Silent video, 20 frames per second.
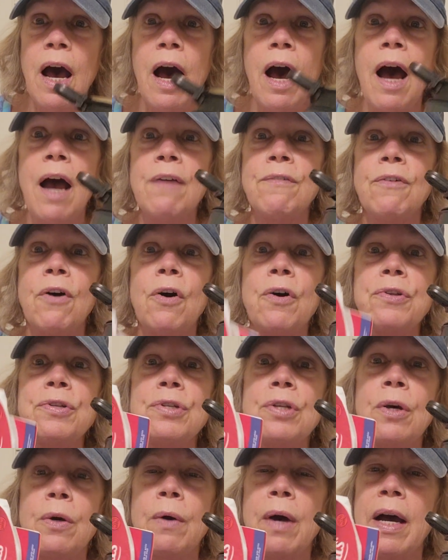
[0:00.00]
I've
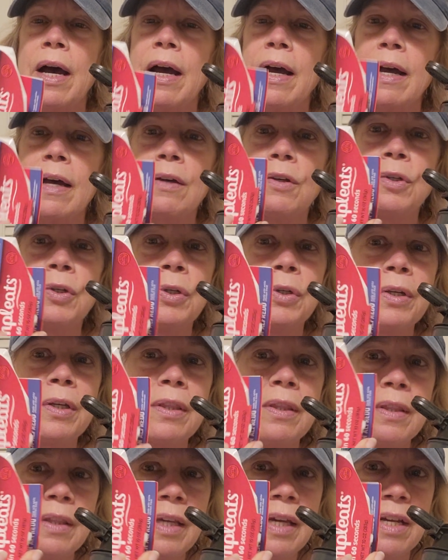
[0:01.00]
also
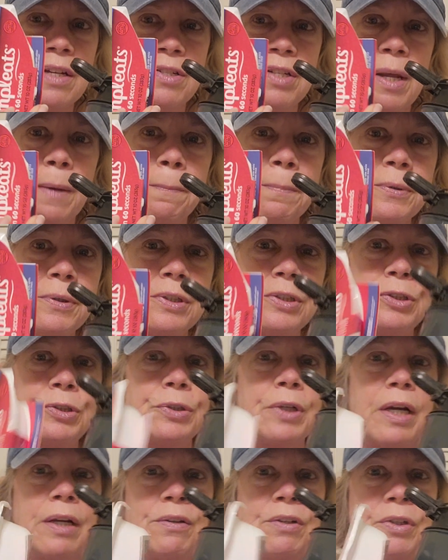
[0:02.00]
cooked this. I'm pretty
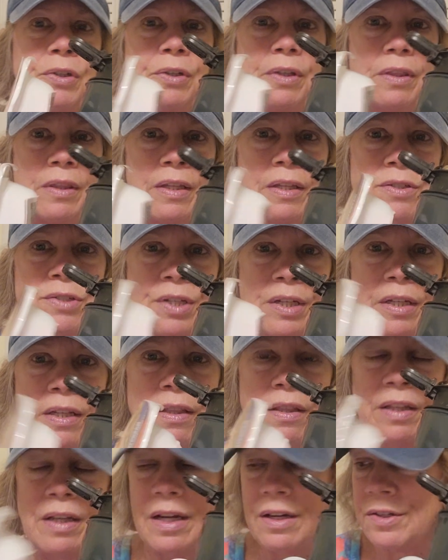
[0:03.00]
sure I cooked this
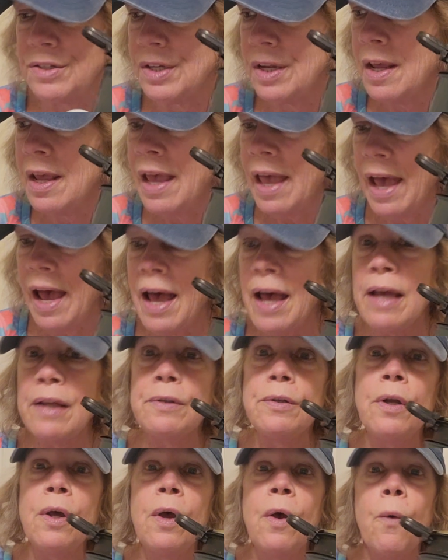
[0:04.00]
in this.
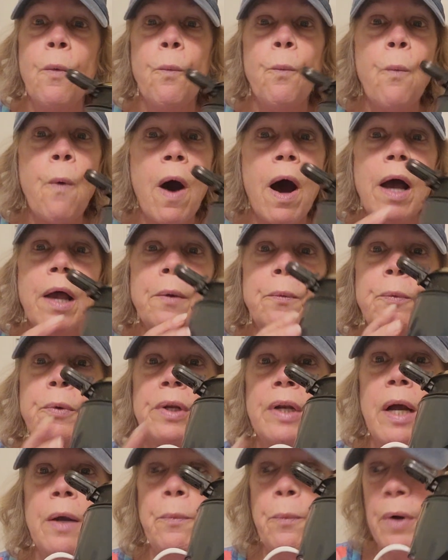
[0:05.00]
And why
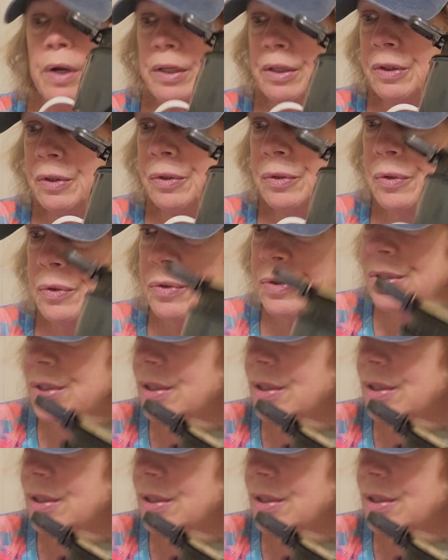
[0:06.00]
would I want to use